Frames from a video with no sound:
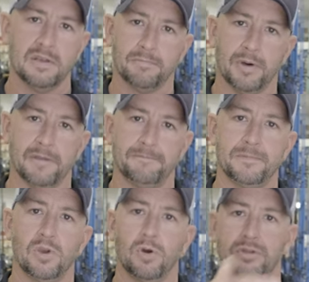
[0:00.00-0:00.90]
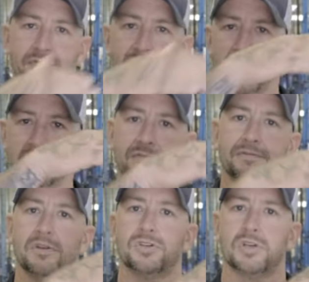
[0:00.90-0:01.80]
but you're only fighting the
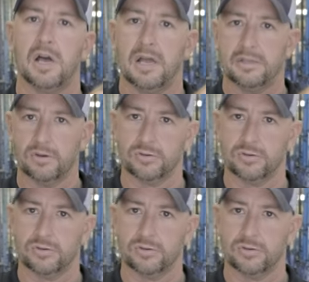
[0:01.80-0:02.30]
fish on your